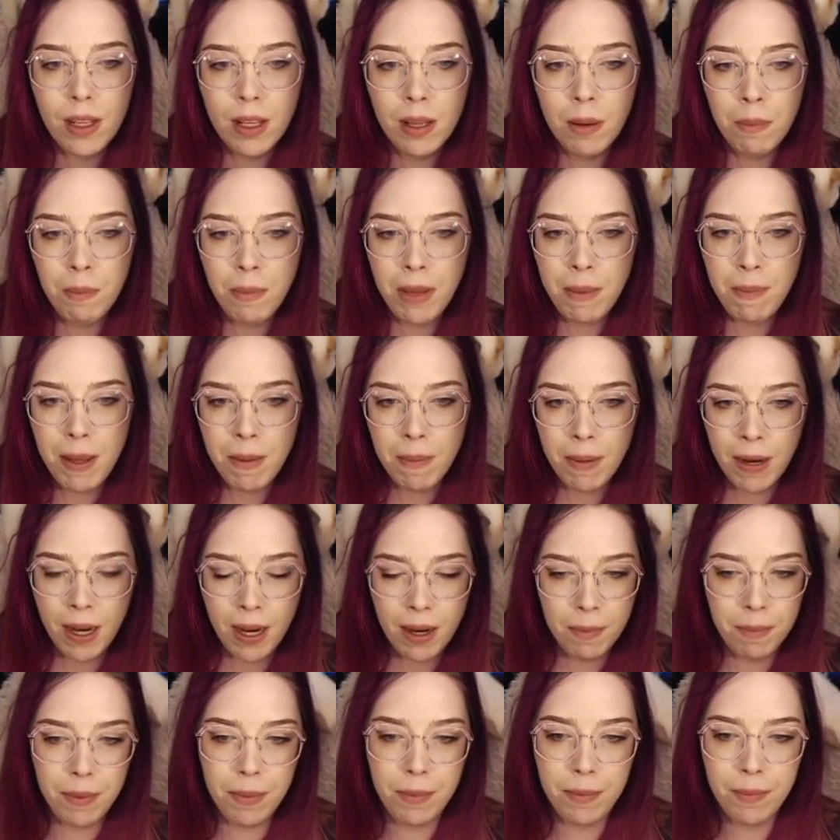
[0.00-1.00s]
Beepy
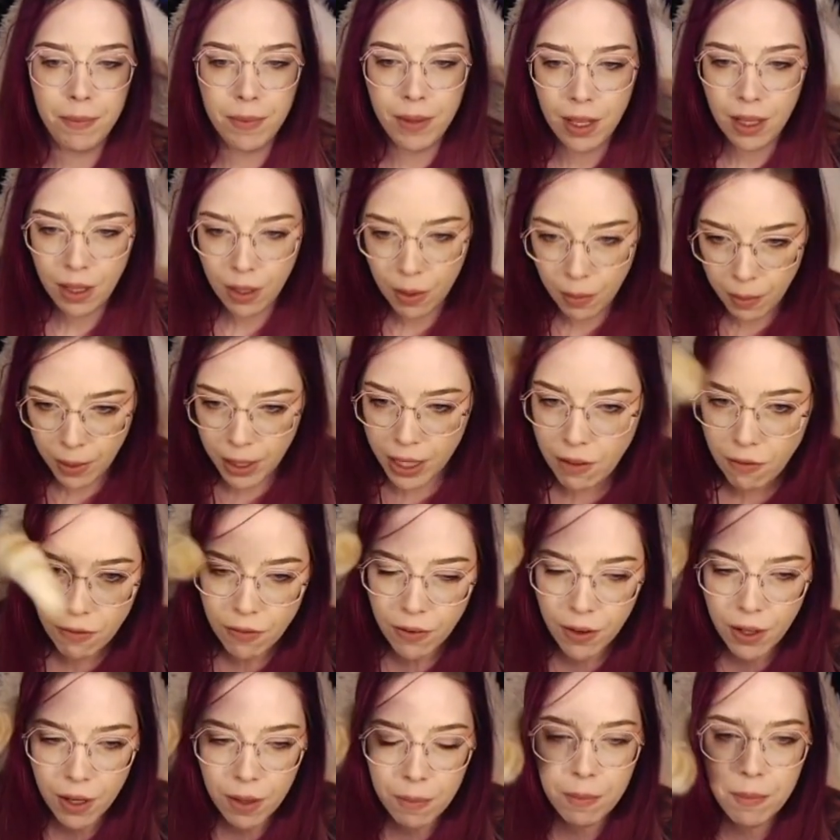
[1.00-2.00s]
Bop. We
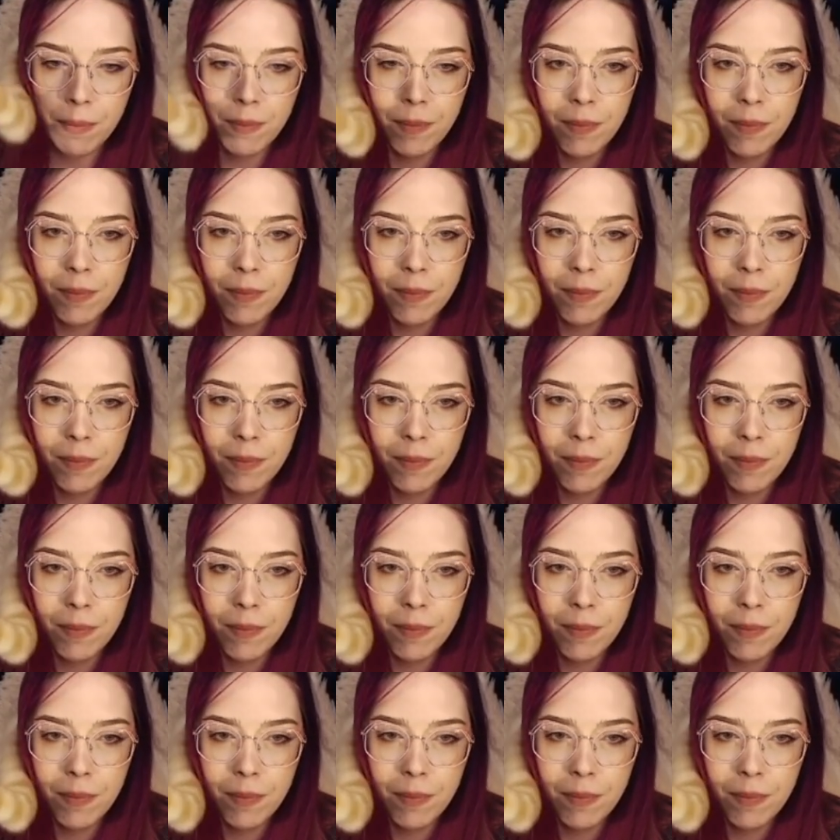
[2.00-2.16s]
confirm.